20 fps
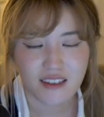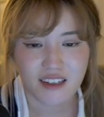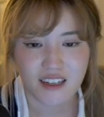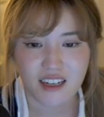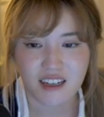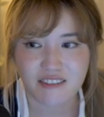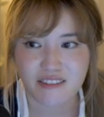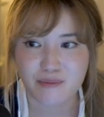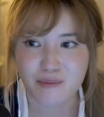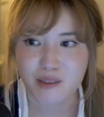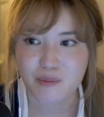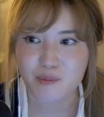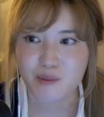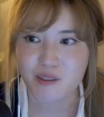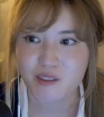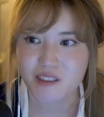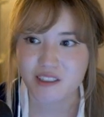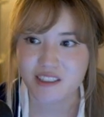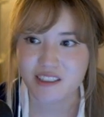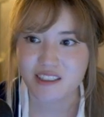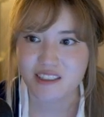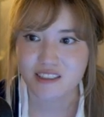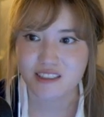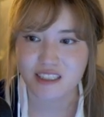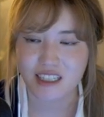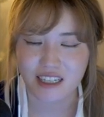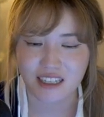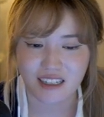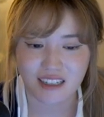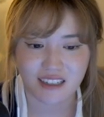I remember
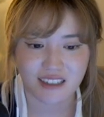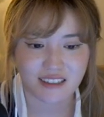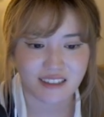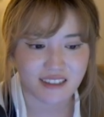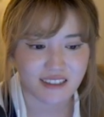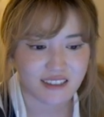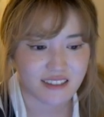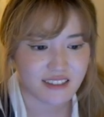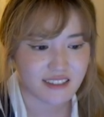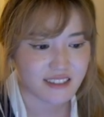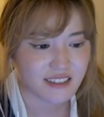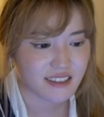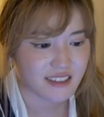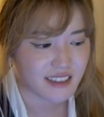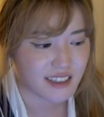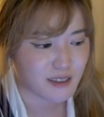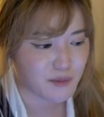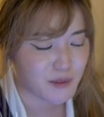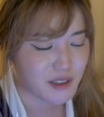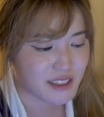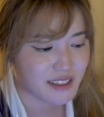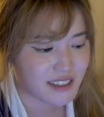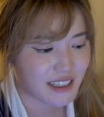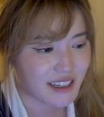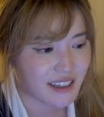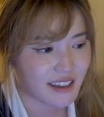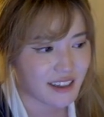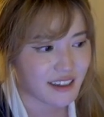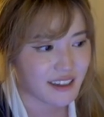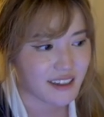Janet and Celine would say
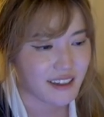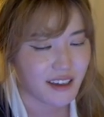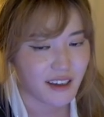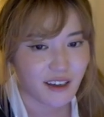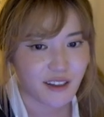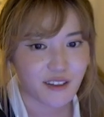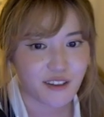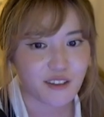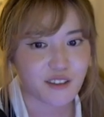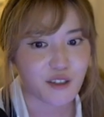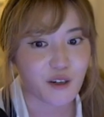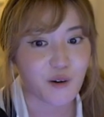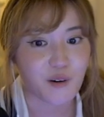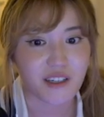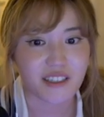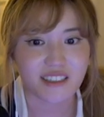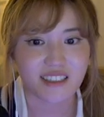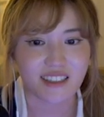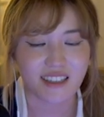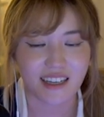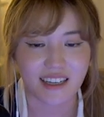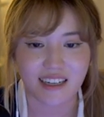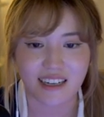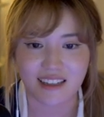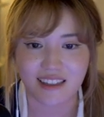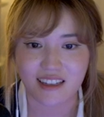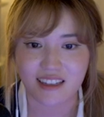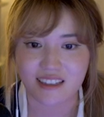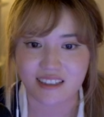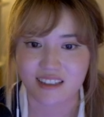like there's always a light at
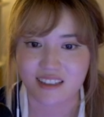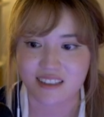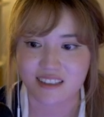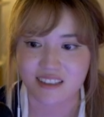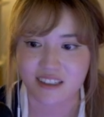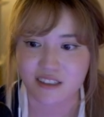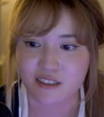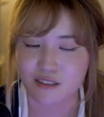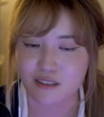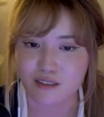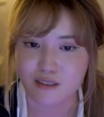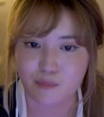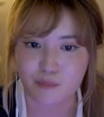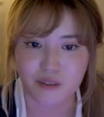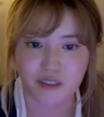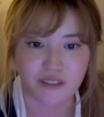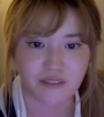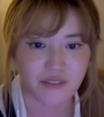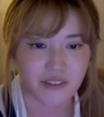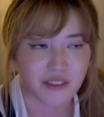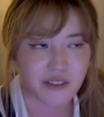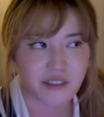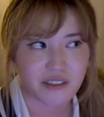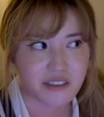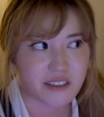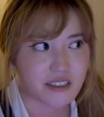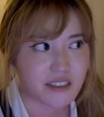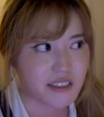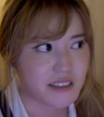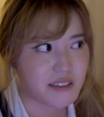the end of the tunnel, but a few
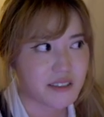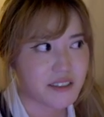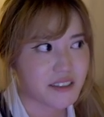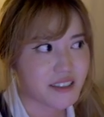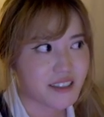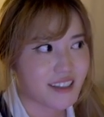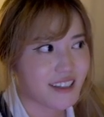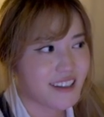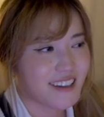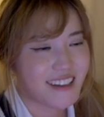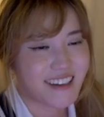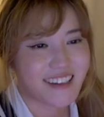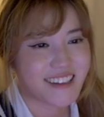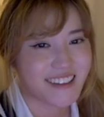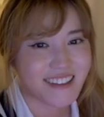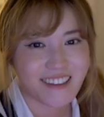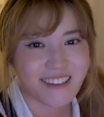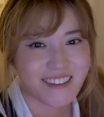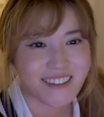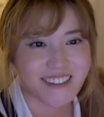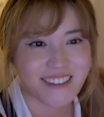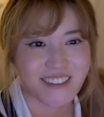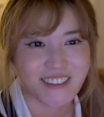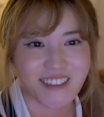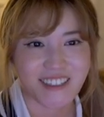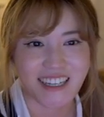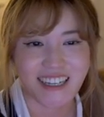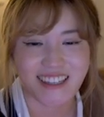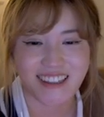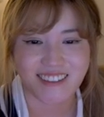years ago, like there was no
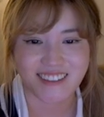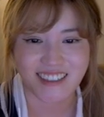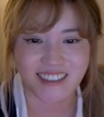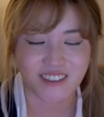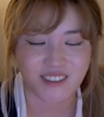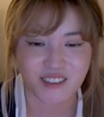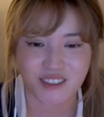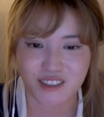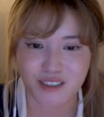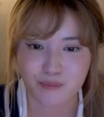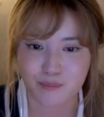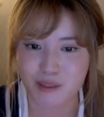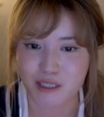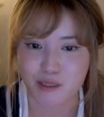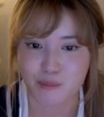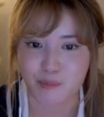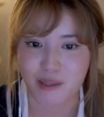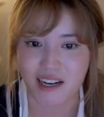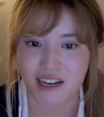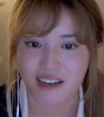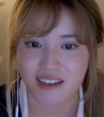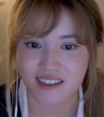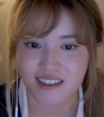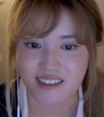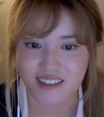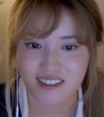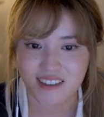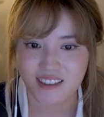light there. It was just pitch black.